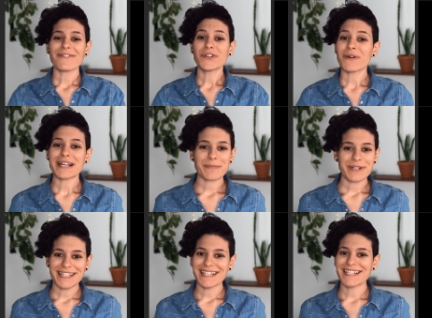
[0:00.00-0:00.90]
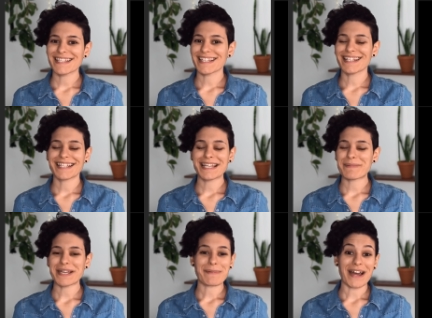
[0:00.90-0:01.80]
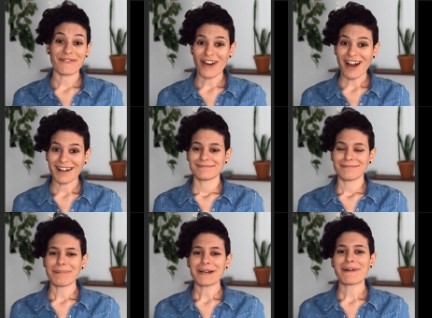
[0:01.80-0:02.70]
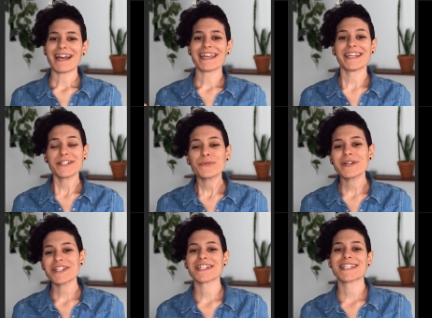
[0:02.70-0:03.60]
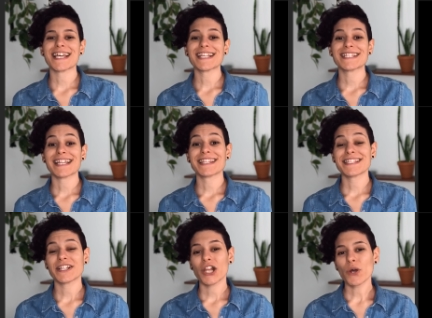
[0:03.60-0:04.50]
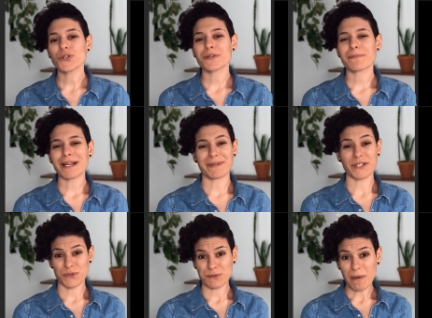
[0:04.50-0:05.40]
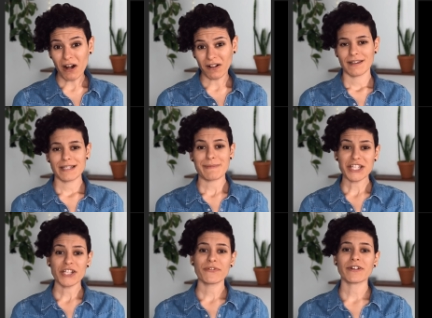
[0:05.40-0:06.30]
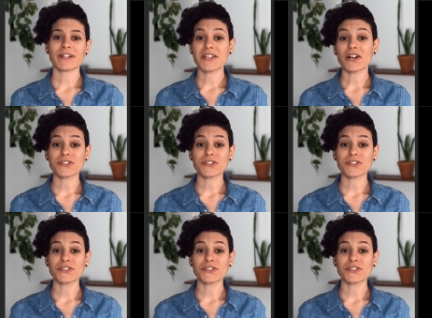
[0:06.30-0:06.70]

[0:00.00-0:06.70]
no expertise in keeping a pet frog, but my intuition says that this enclosure might be too small, especially for an adult